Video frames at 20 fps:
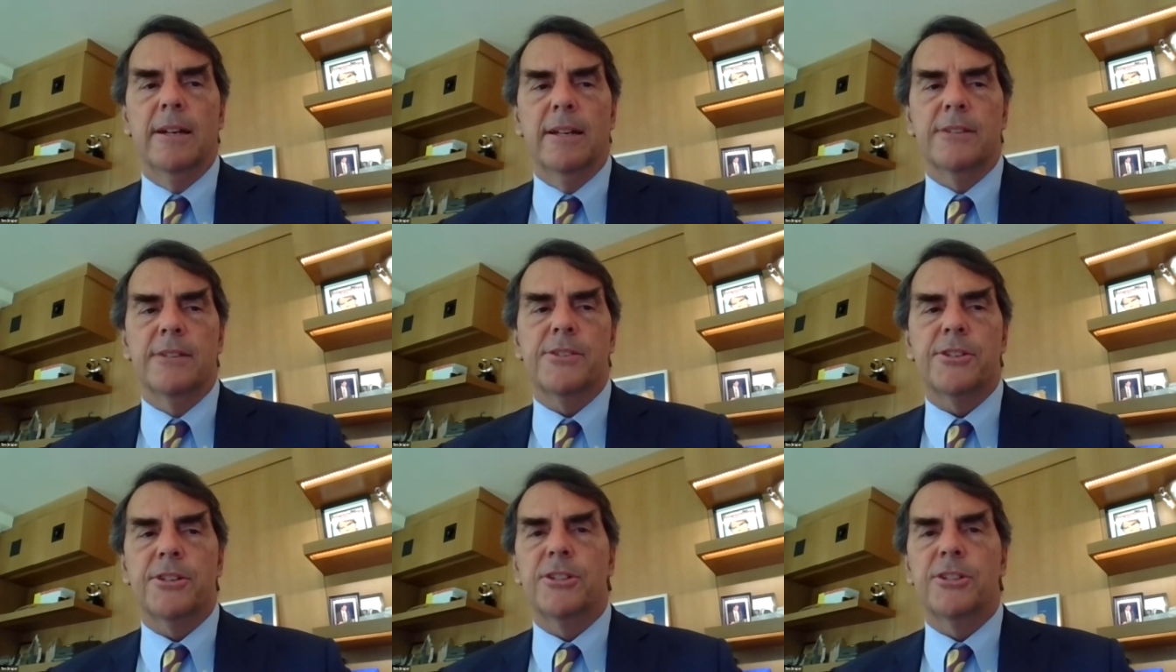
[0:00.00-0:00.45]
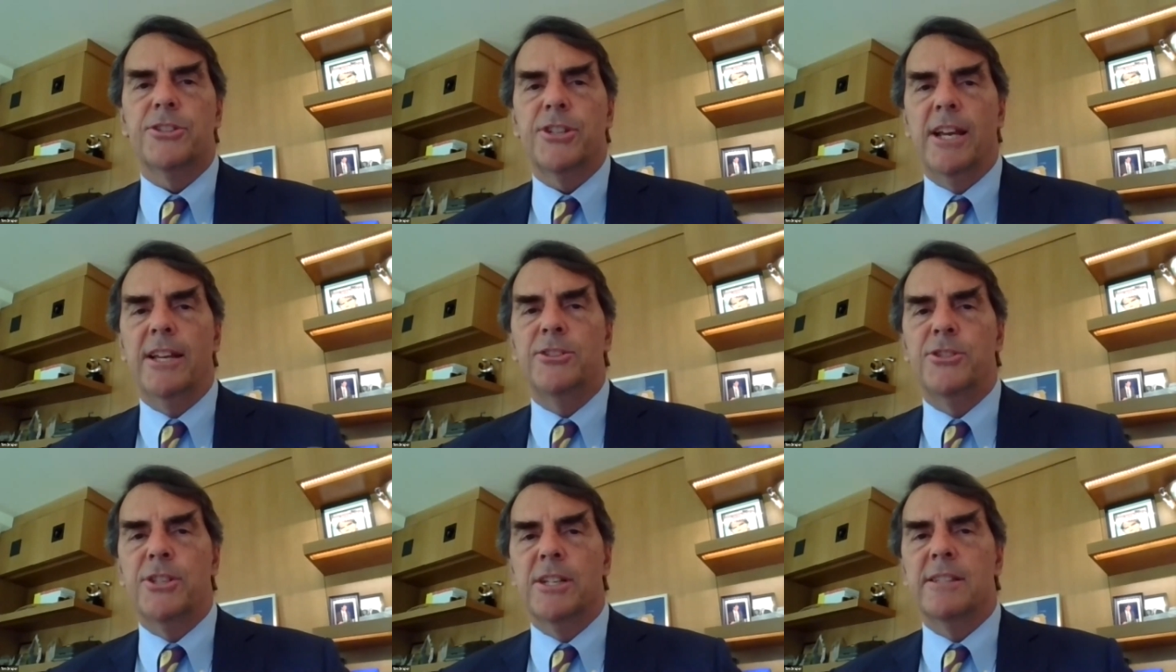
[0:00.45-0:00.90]
search
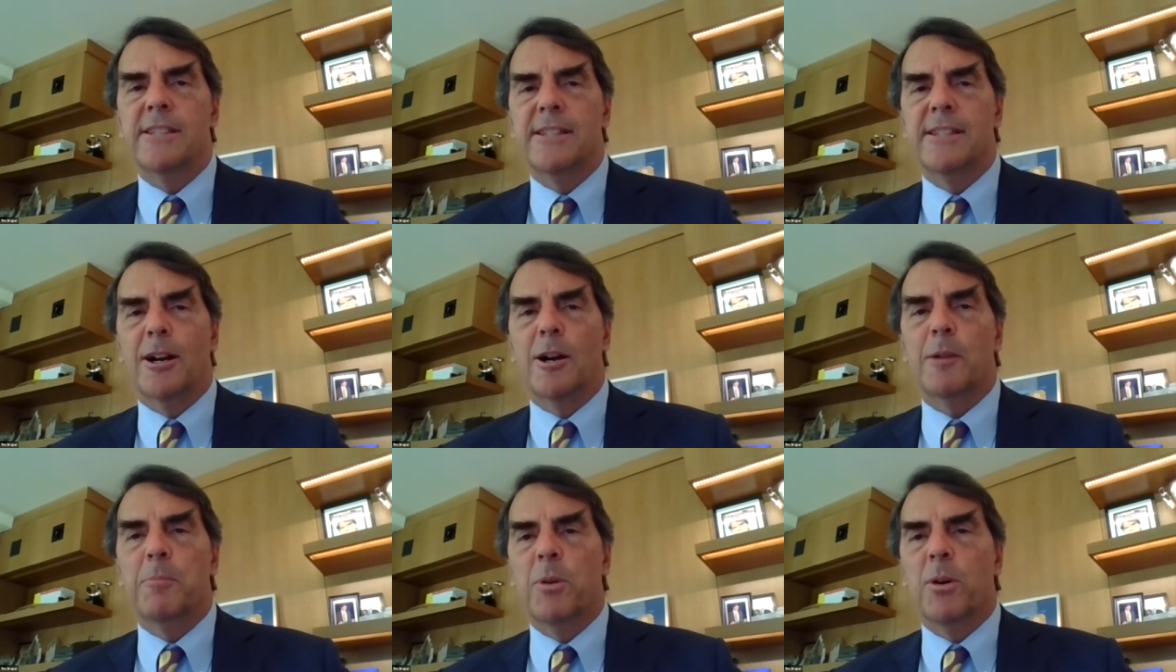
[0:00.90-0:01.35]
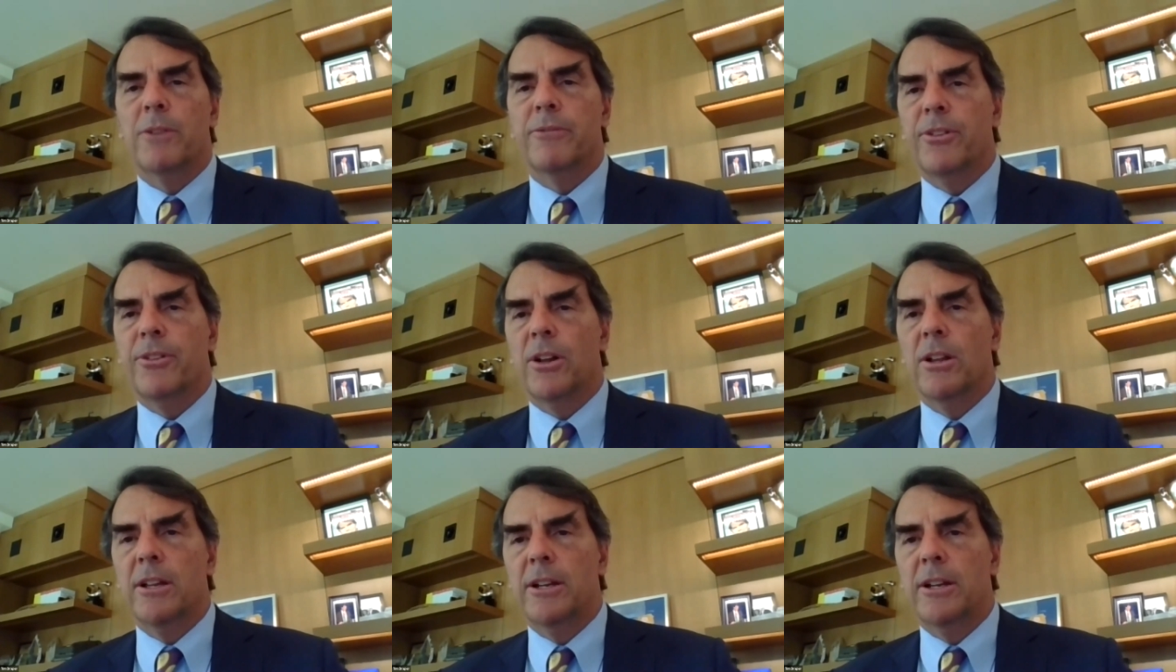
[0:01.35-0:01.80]
engines in our
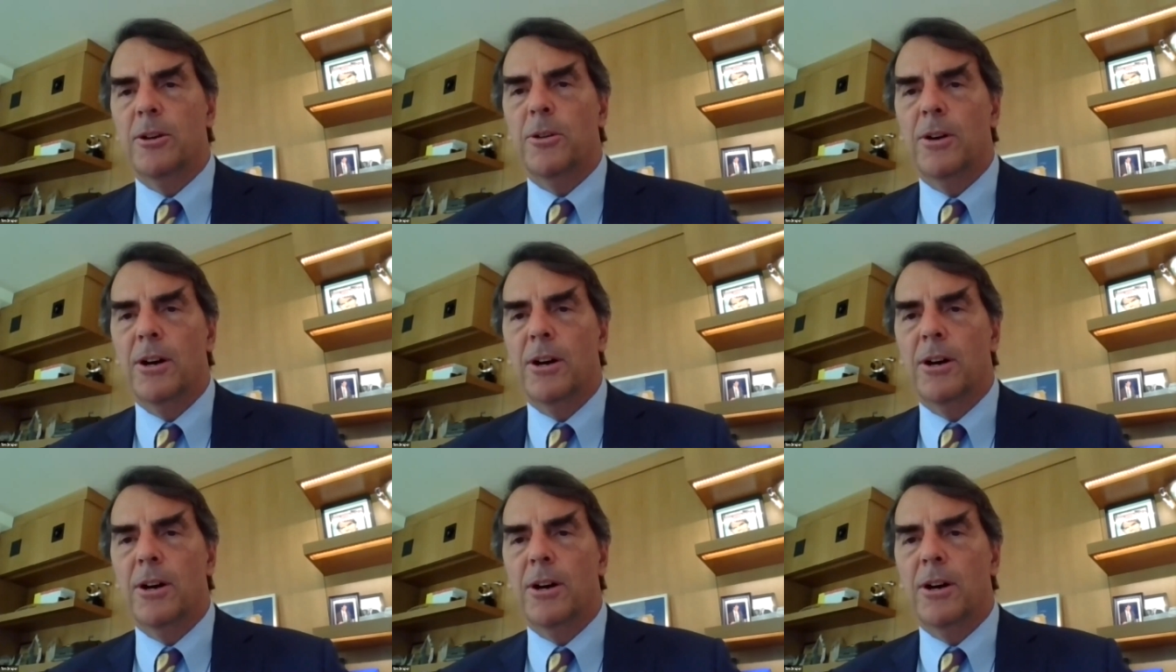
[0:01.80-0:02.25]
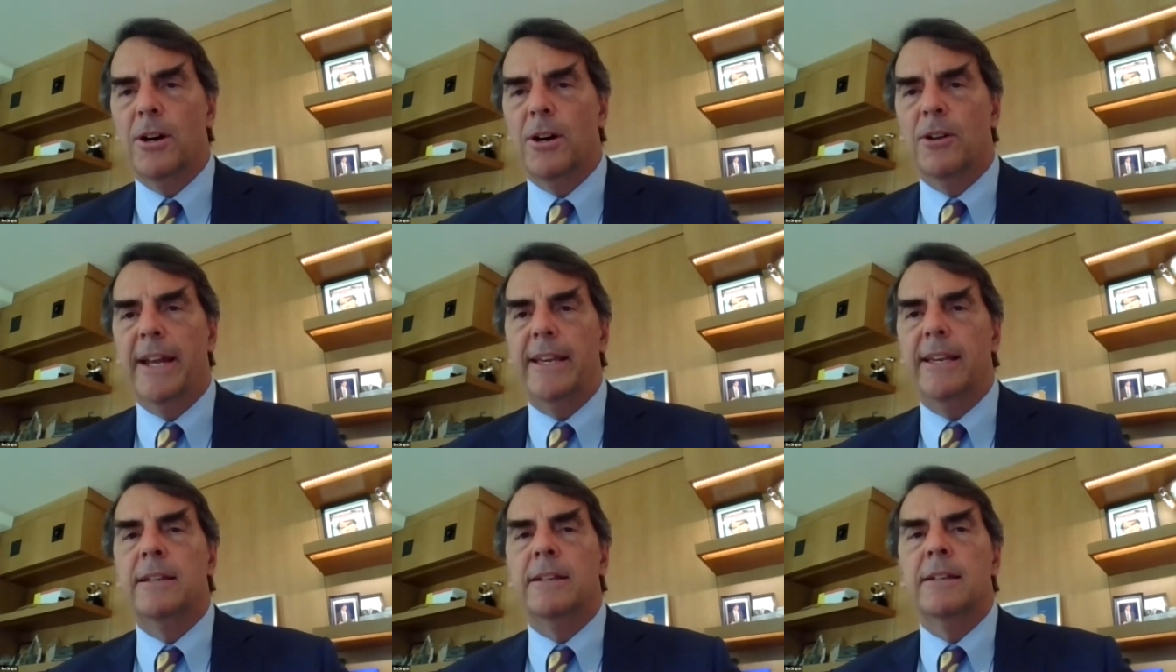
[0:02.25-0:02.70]
portfolio
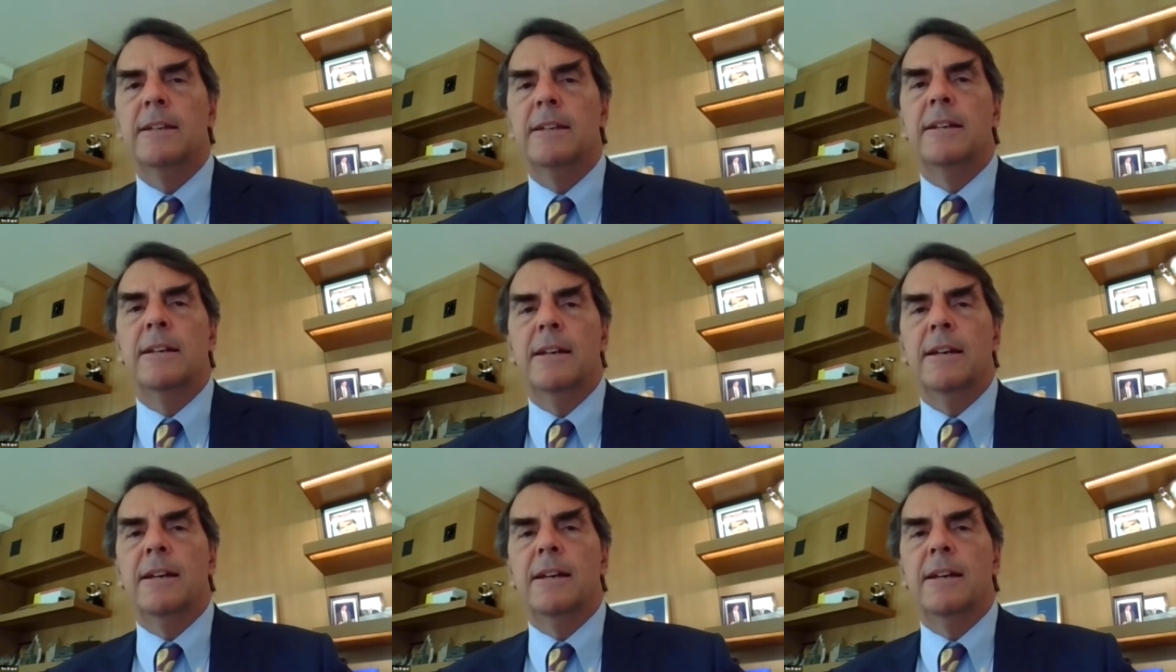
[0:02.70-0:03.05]
already.